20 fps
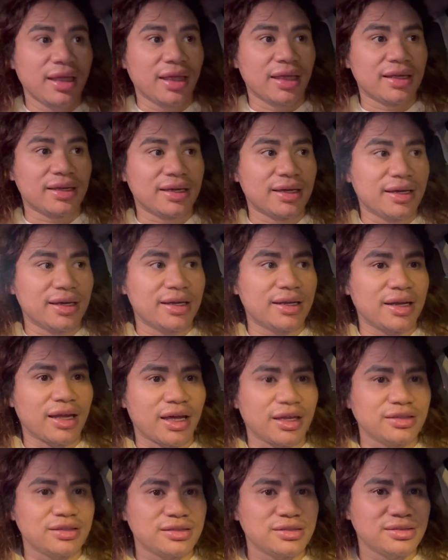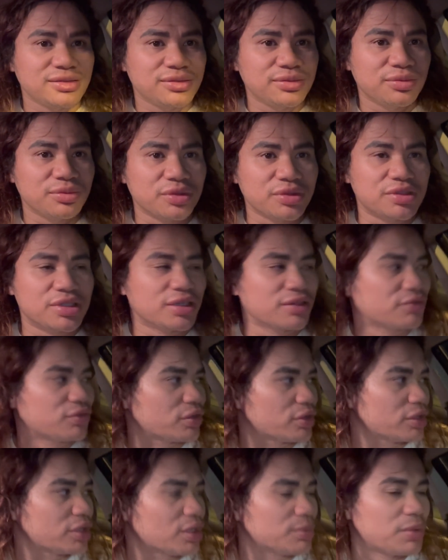and I just was there for
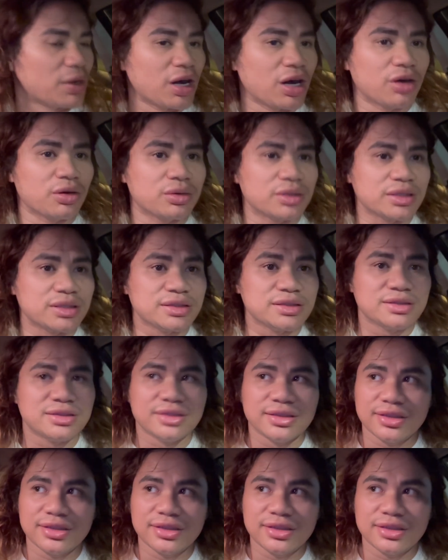a couple hours